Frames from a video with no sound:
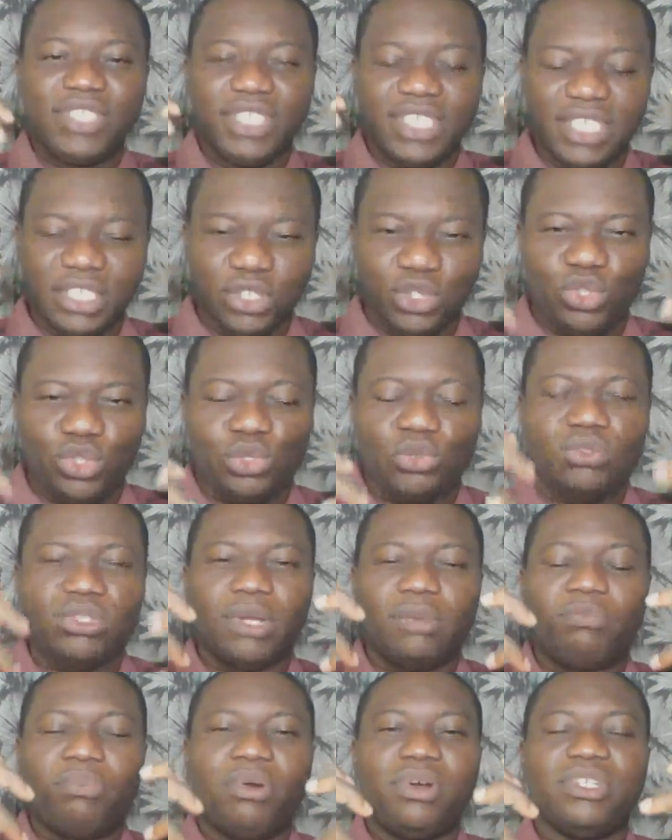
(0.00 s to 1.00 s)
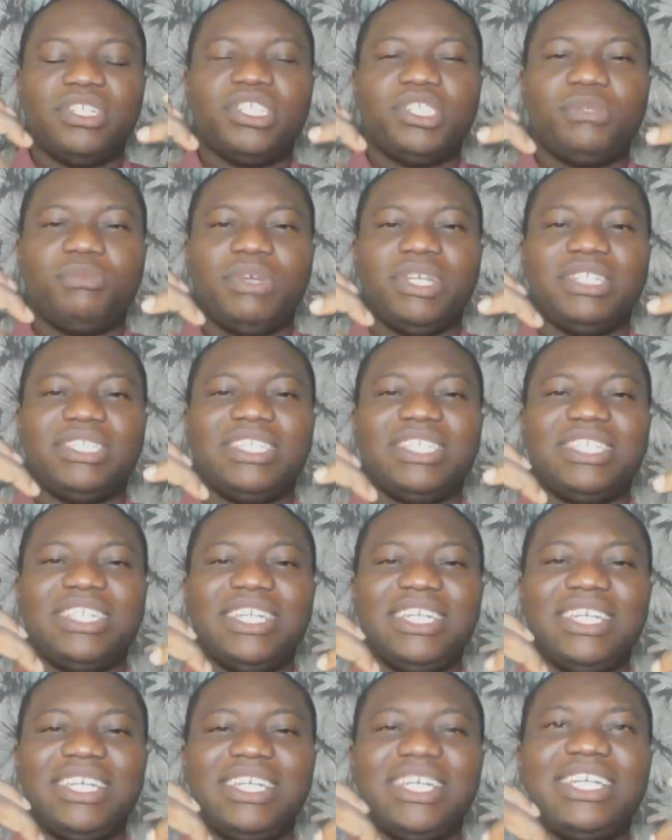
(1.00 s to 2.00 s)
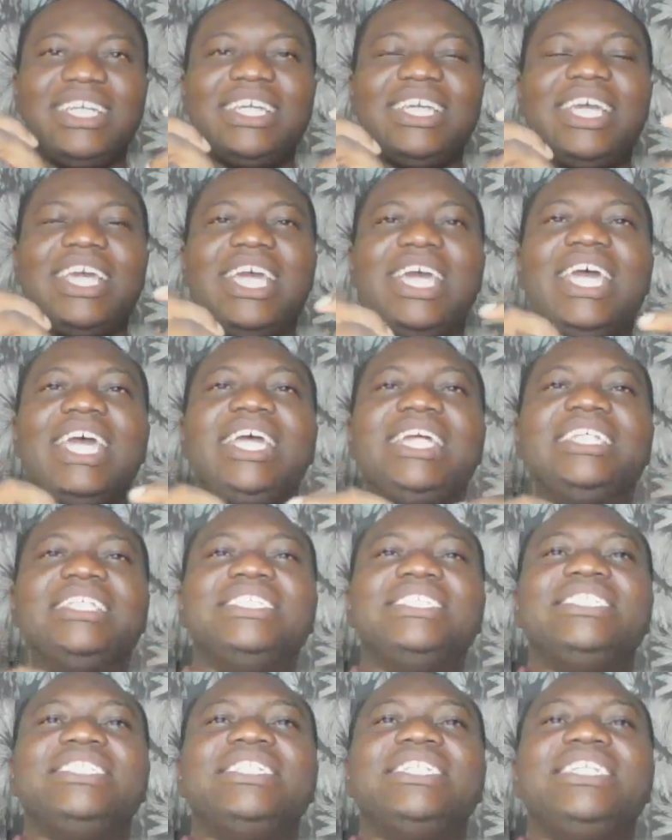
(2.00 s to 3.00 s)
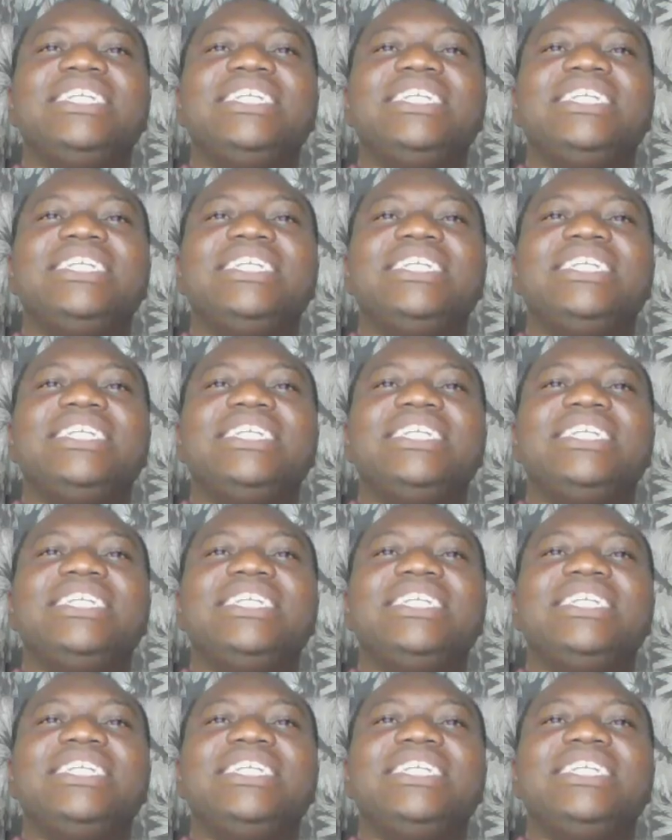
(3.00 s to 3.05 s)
He took the punishment, and